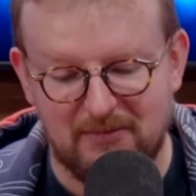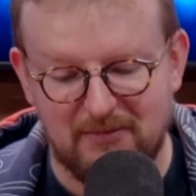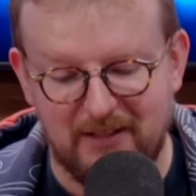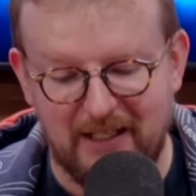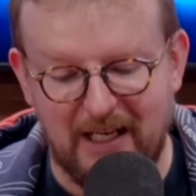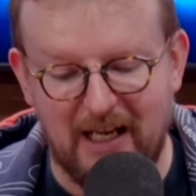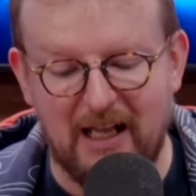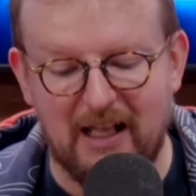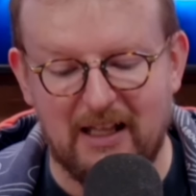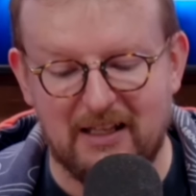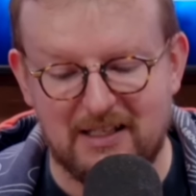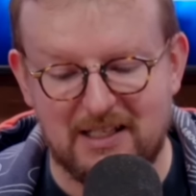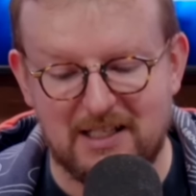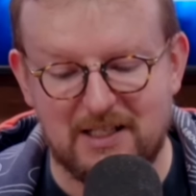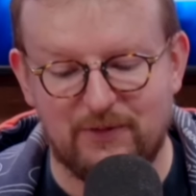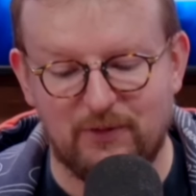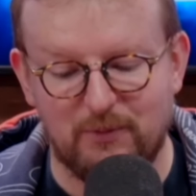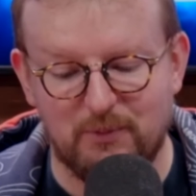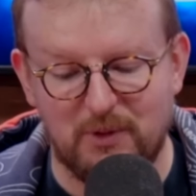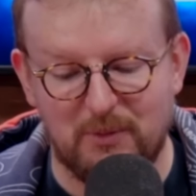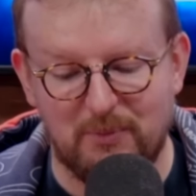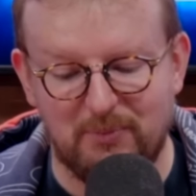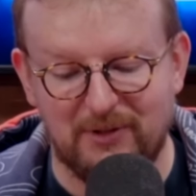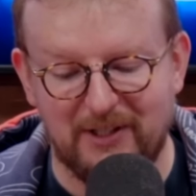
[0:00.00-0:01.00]
Yeah, this is
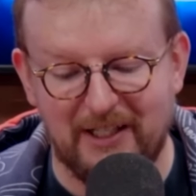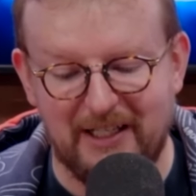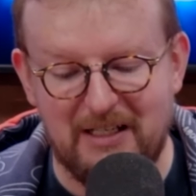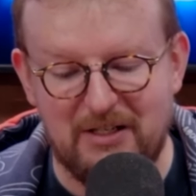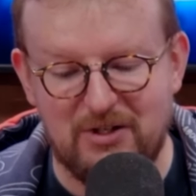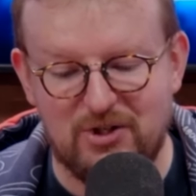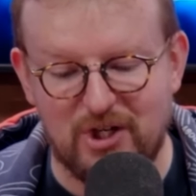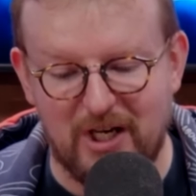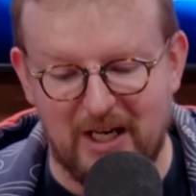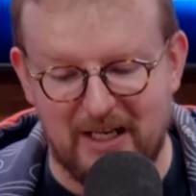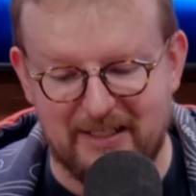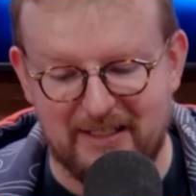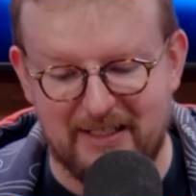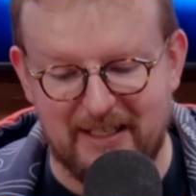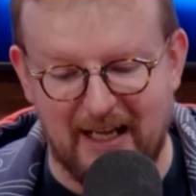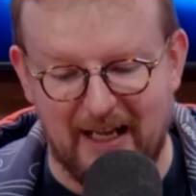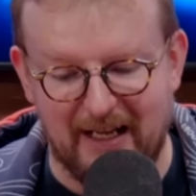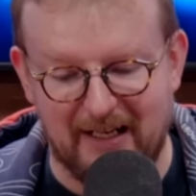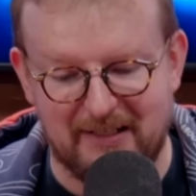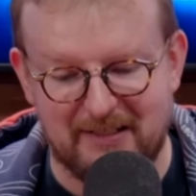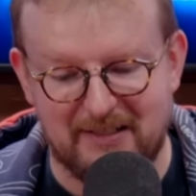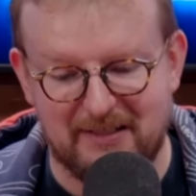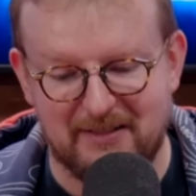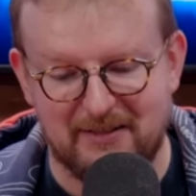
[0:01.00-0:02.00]
from the Plane Chase
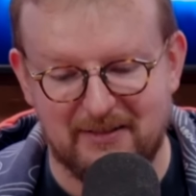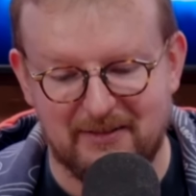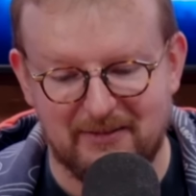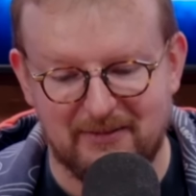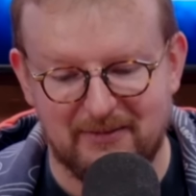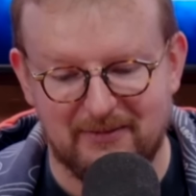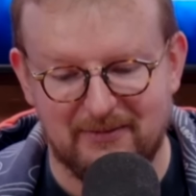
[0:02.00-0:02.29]
decks.